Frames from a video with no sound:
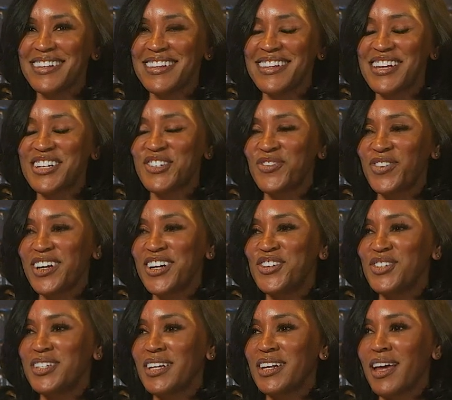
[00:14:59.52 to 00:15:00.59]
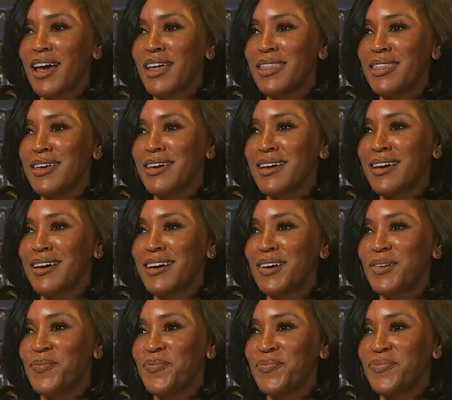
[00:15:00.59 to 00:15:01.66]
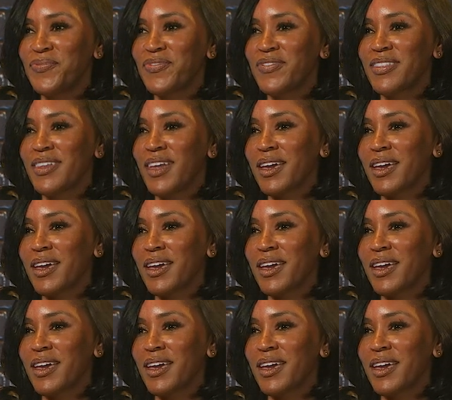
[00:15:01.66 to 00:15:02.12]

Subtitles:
That's funny you said that. I think, I